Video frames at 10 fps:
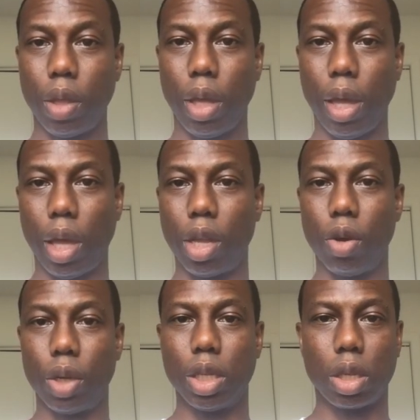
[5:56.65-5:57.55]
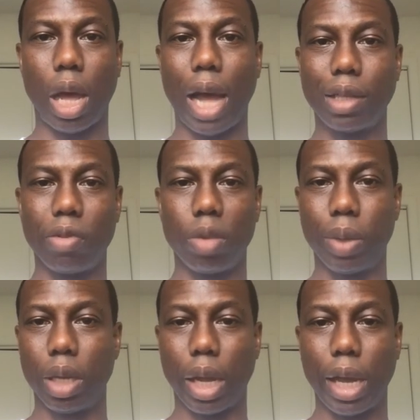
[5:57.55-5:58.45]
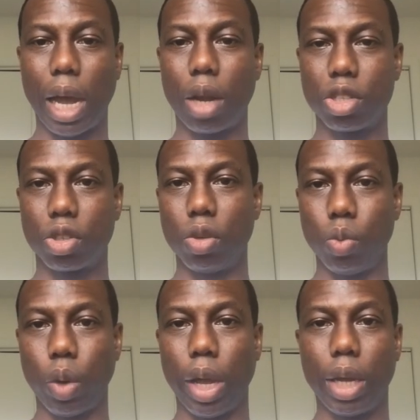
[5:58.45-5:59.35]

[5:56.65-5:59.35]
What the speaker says: And these lines have to be laid out a certain way.